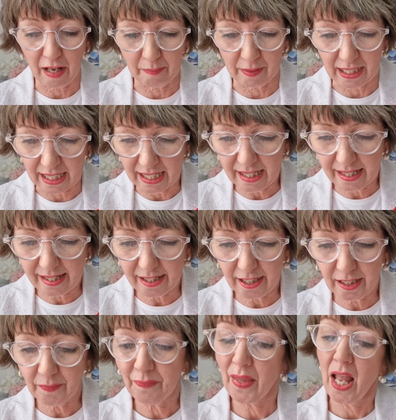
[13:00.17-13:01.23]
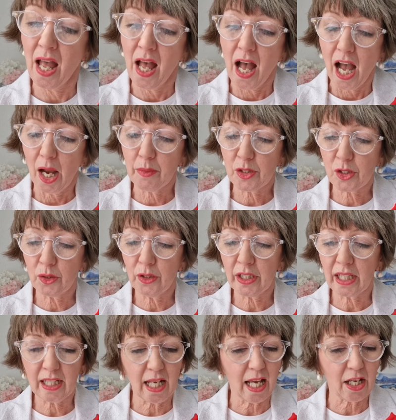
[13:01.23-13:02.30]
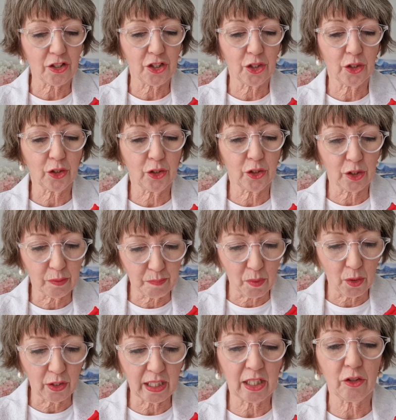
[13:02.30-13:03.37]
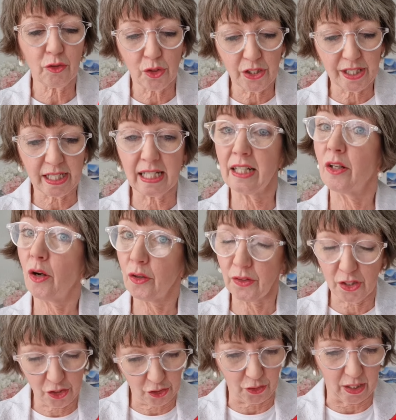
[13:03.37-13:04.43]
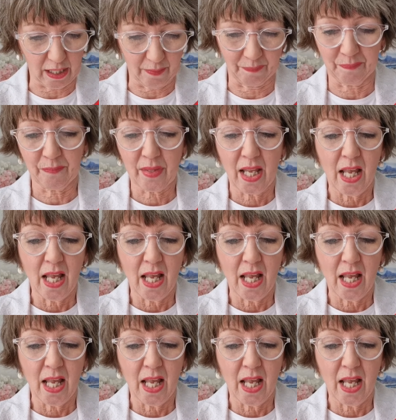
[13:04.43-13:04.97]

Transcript: family Easter. I was looking at your good morning routine on the screen.